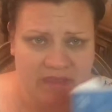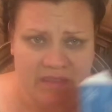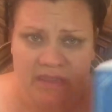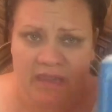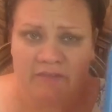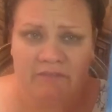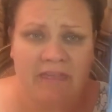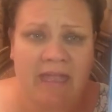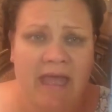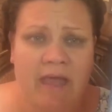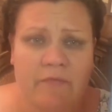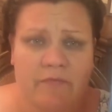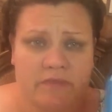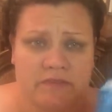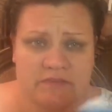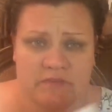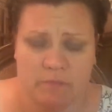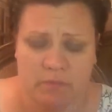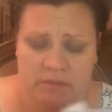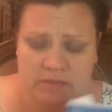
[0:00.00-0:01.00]
They have
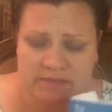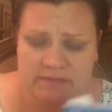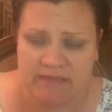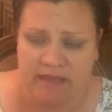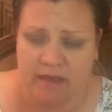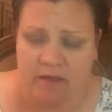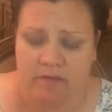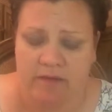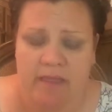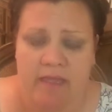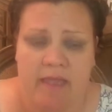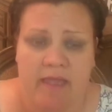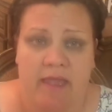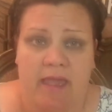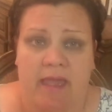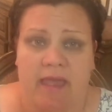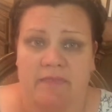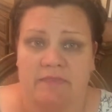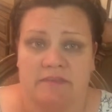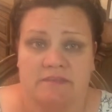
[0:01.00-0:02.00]
countless books out,
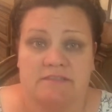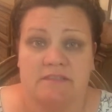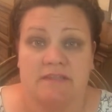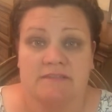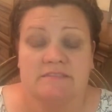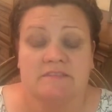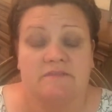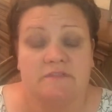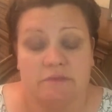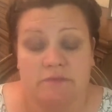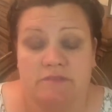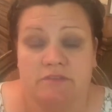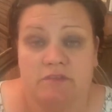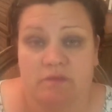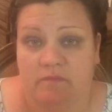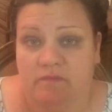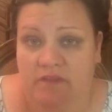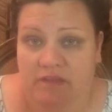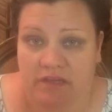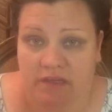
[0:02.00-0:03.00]
and there's lots of
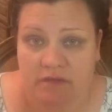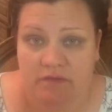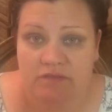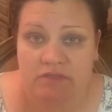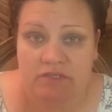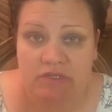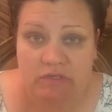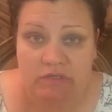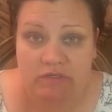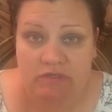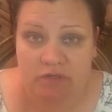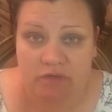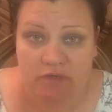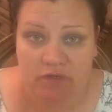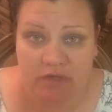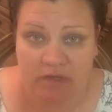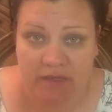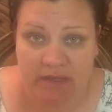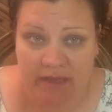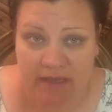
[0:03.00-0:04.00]
YouTube videos too, so
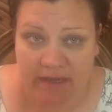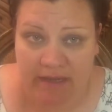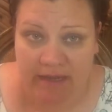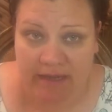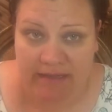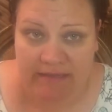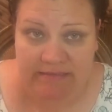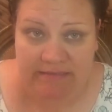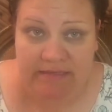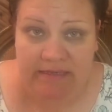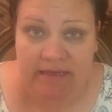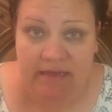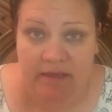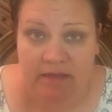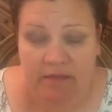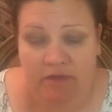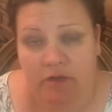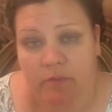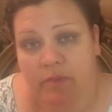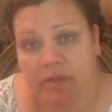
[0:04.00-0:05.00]
you can get an idea, a
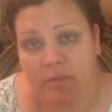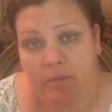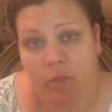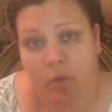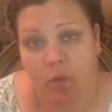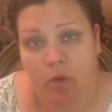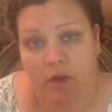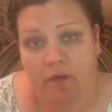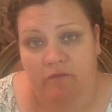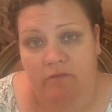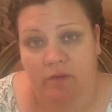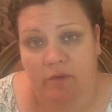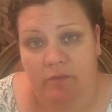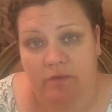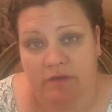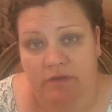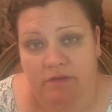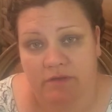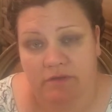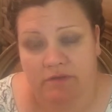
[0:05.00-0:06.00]
little bit more of what
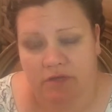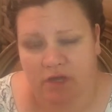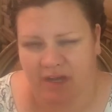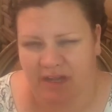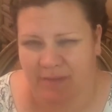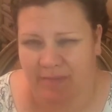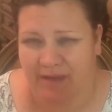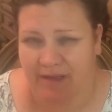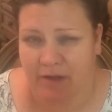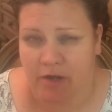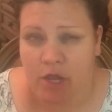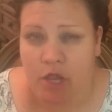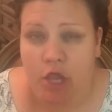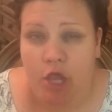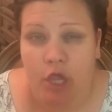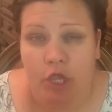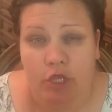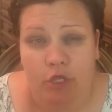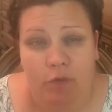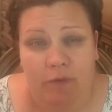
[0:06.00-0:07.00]
we're talking about.
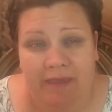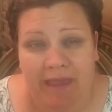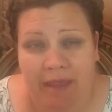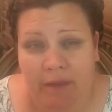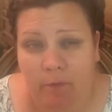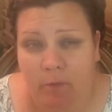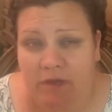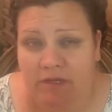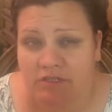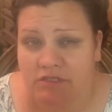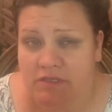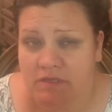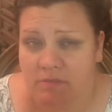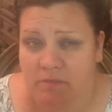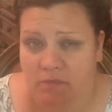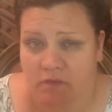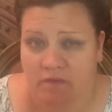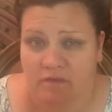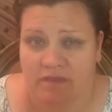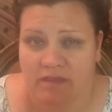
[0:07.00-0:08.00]
You can watch the
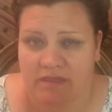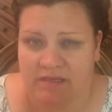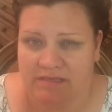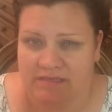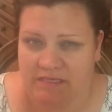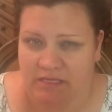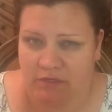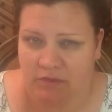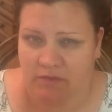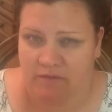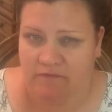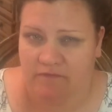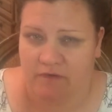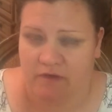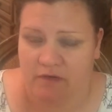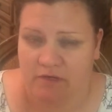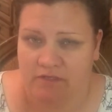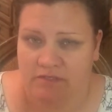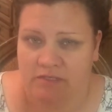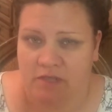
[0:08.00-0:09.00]
movie The Secret
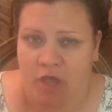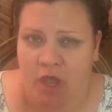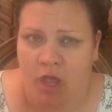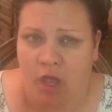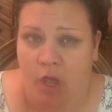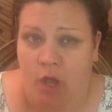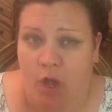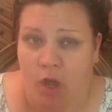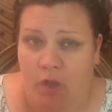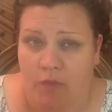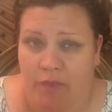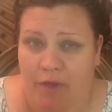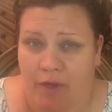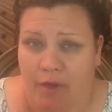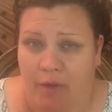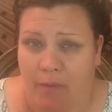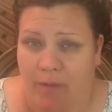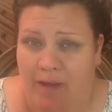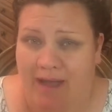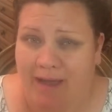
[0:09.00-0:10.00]
first,
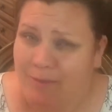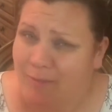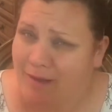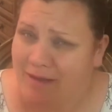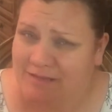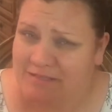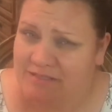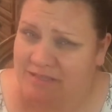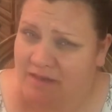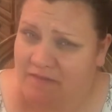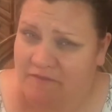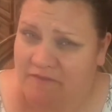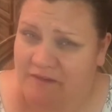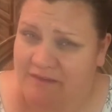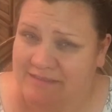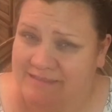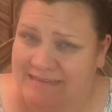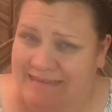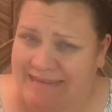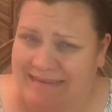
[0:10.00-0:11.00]
although I watched that
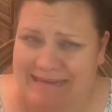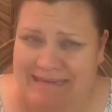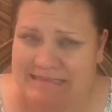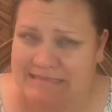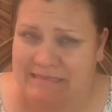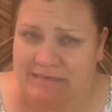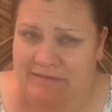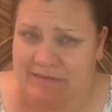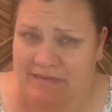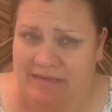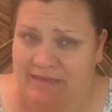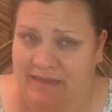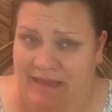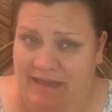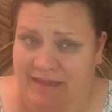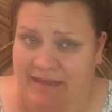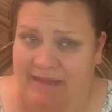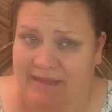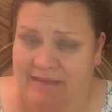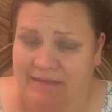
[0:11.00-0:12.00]
first and I still didn't
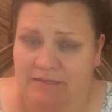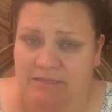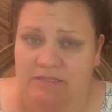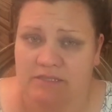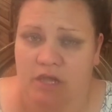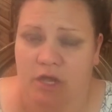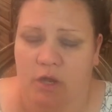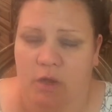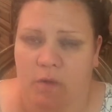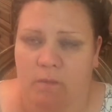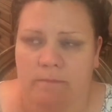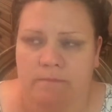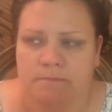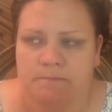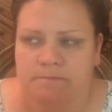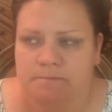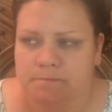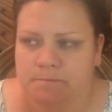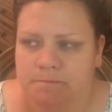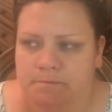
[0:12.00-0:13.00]
get it, so
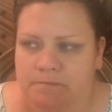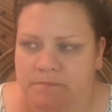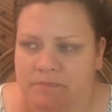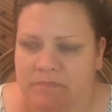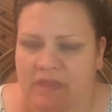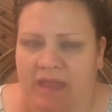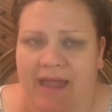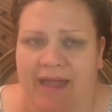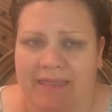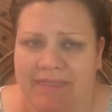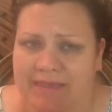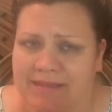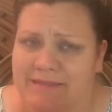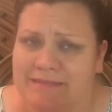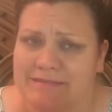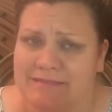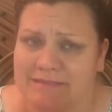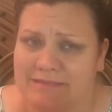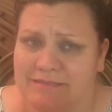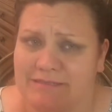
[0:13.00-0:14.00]
I think
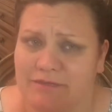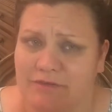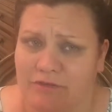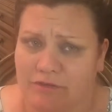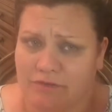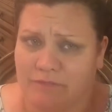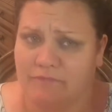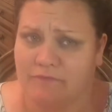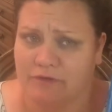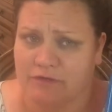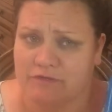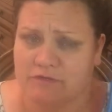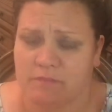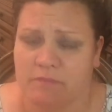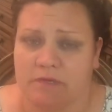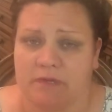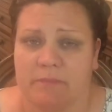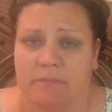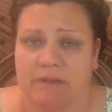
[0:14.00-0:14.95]
this is a good first book.